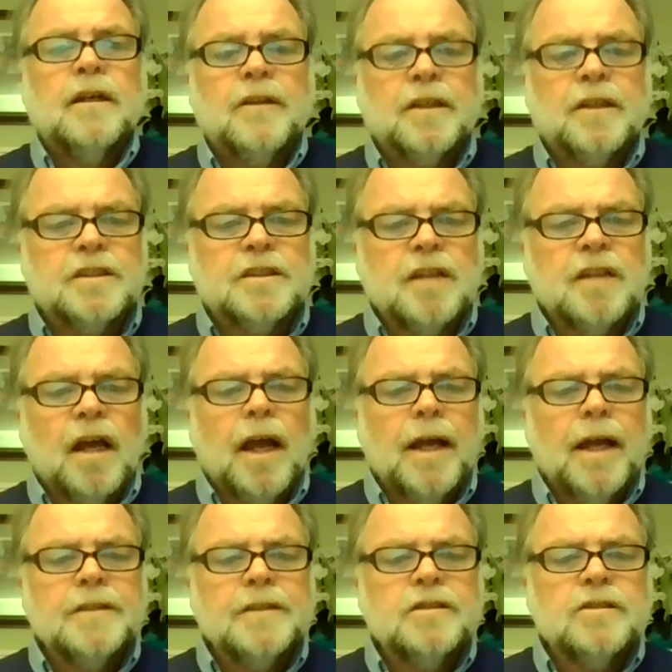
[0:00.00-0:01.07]
The
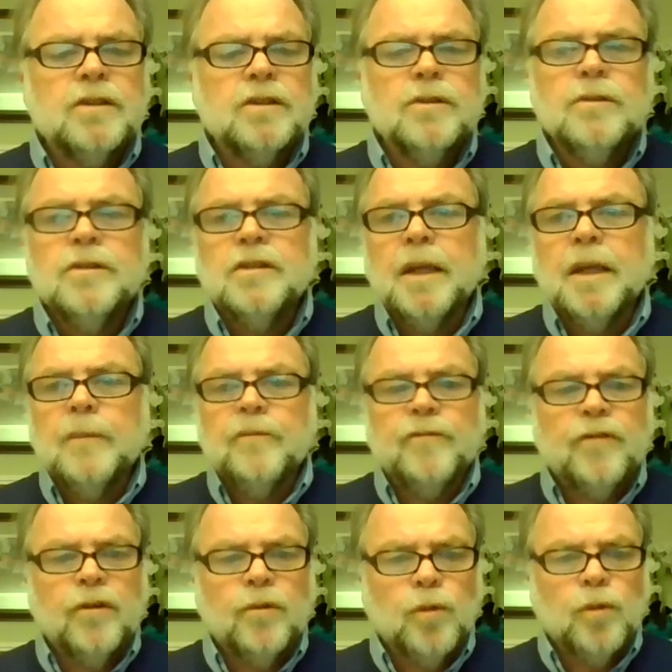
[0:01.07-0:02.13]
sighs too deep
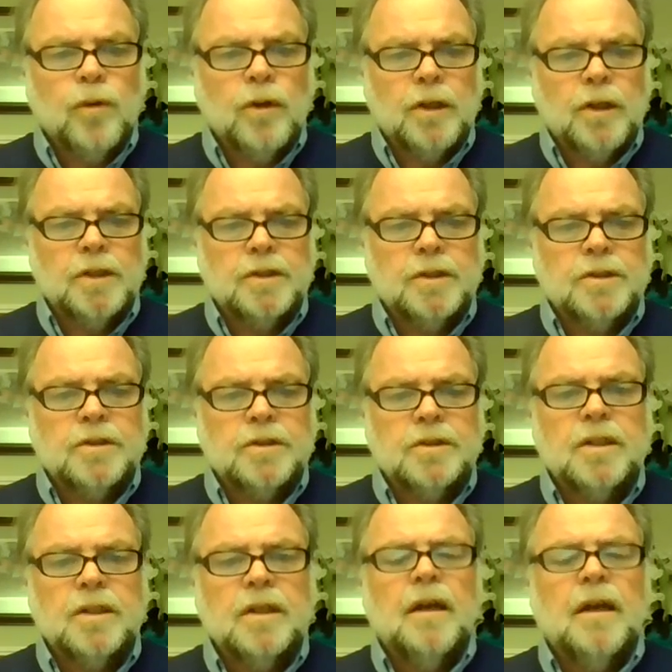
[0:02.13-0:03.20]
for words,
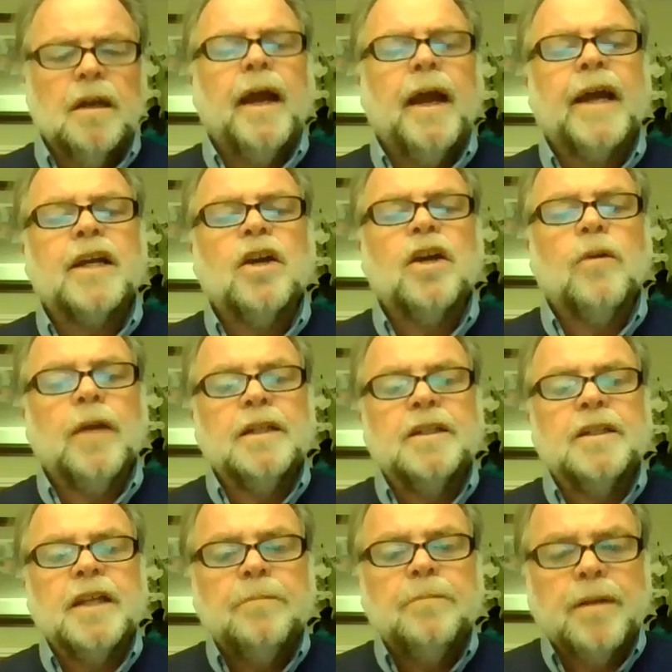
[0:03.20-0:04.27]
echoing
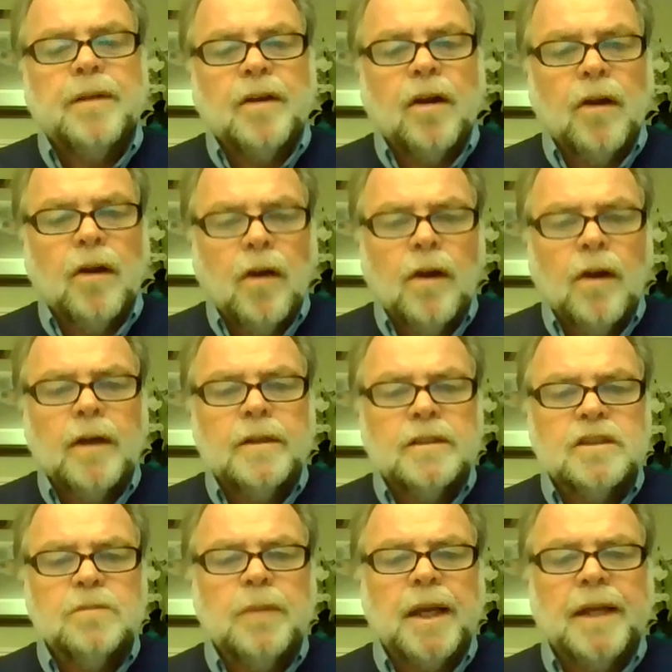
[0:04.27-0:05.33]
deep in our
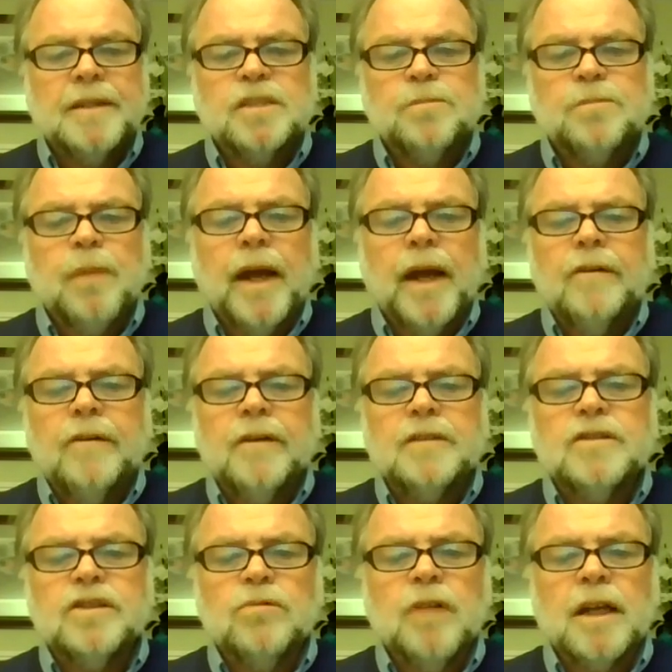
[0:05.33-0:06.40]
hearts, may inspire
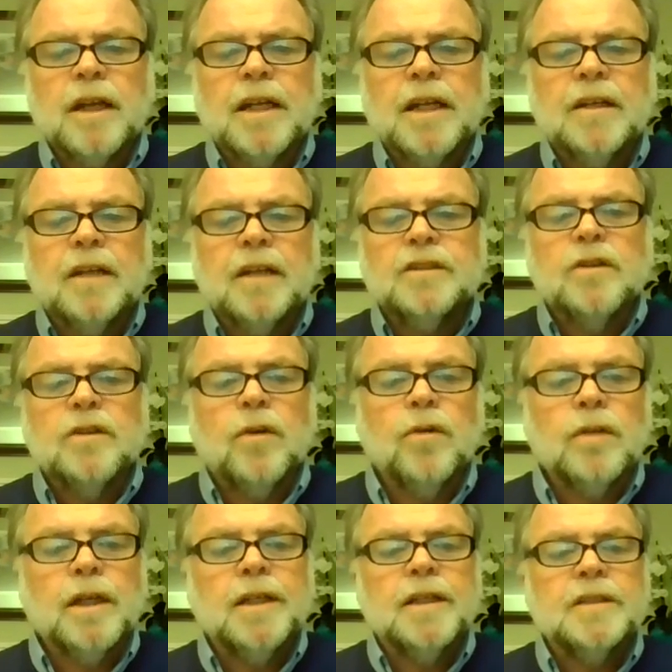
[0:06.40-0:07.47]
us to recognize the
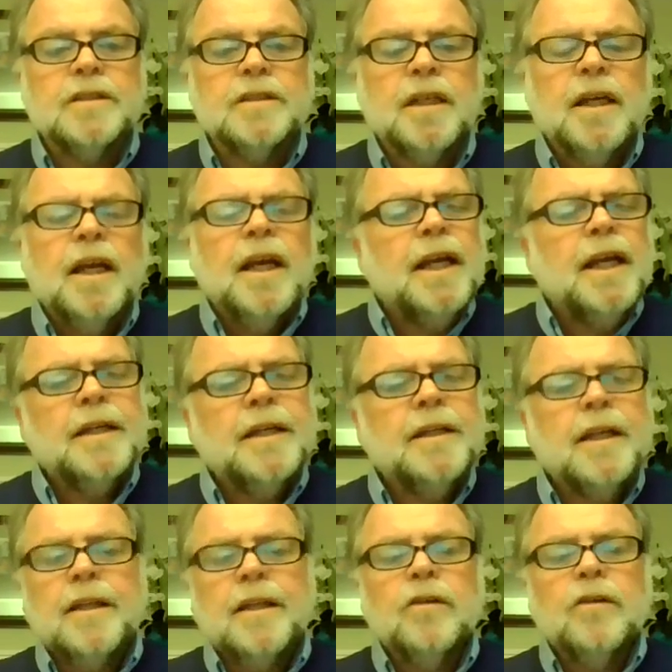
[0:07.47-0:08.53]
holiness hidden
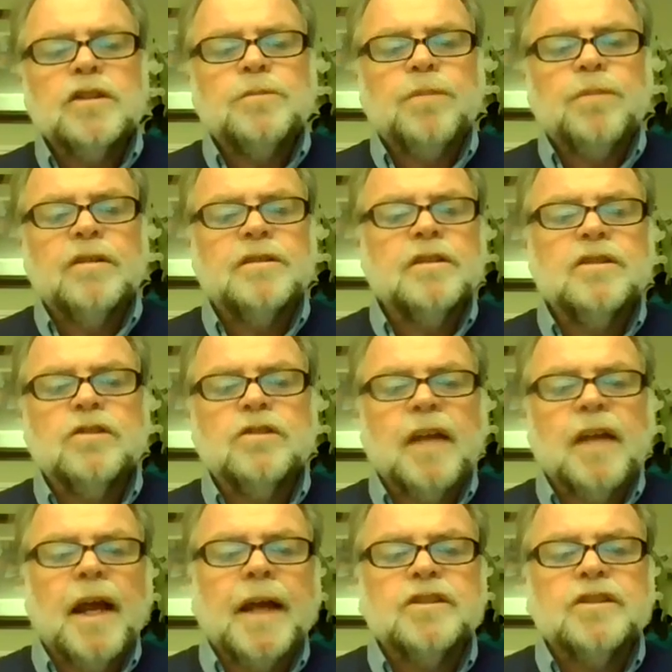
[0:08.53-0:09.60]
in those persons whose
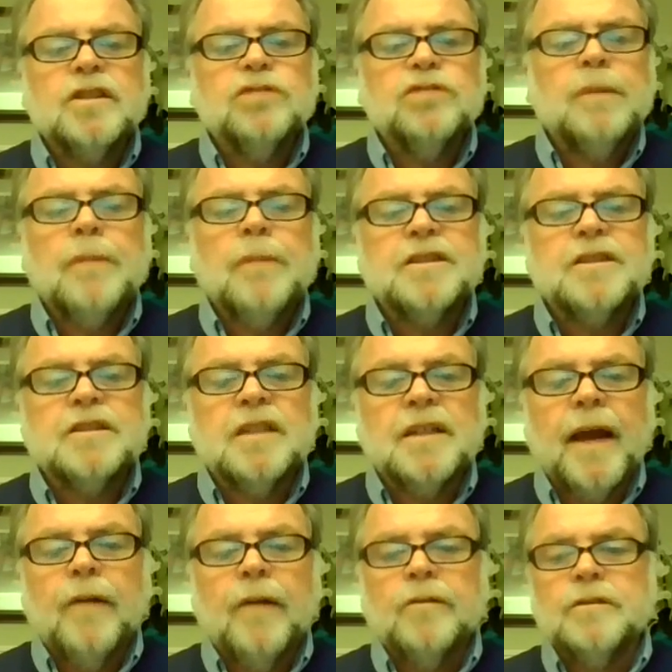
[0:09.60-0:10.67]
actions we must
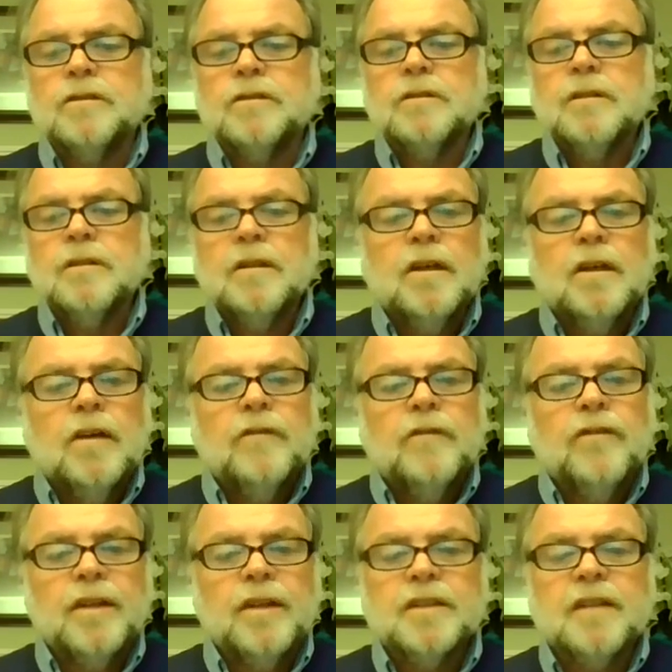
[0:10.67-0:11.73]
denounce
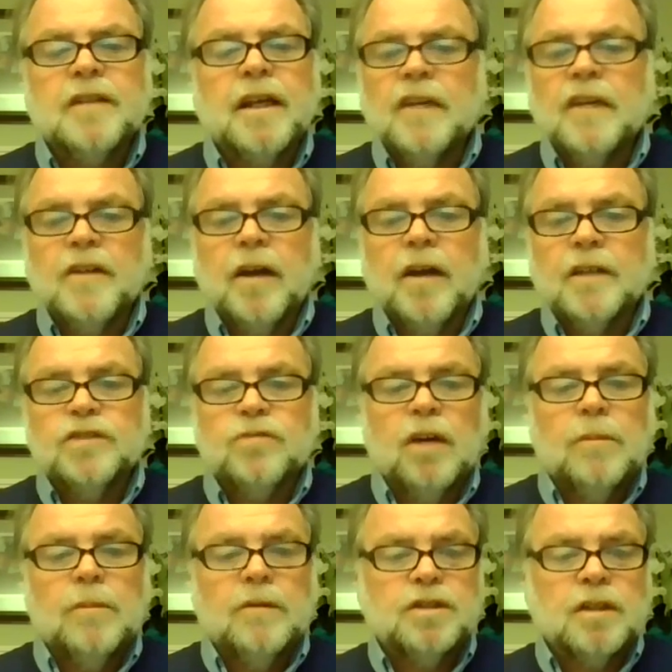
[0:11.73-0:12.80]
for the sake of God's
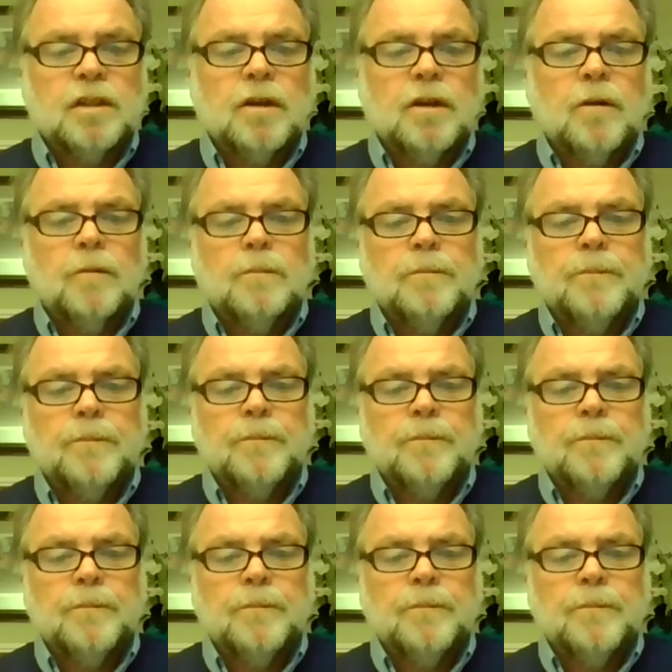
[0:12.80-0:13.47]
realm of shalom.